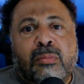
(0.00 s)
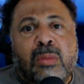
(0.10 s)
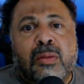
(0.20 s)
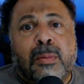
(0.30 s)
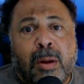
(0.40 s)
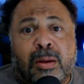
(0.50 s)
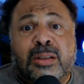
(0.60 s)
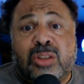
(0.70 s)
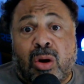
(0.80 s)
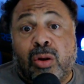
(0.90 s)
they're probably a
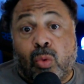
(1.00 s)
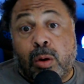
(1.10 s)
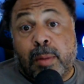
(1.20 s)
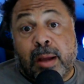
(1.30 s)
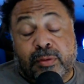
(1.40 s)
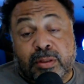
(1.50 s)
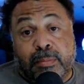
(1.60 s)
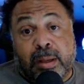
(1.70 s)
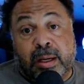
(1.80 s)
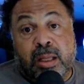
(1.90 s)
starting quarterback for
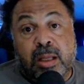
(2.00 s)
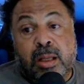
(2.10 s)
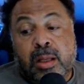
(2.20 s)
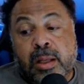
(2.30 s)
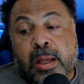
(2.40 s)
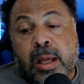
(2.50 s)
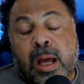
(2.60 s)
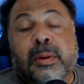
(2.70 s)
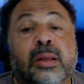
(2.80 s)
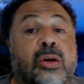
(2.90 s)
somebody. I
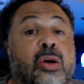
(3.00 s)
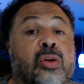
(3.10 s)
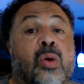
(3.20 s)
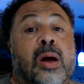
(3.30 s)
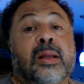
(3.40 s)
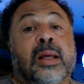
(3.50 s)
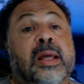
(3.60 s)
mean, you could go out and get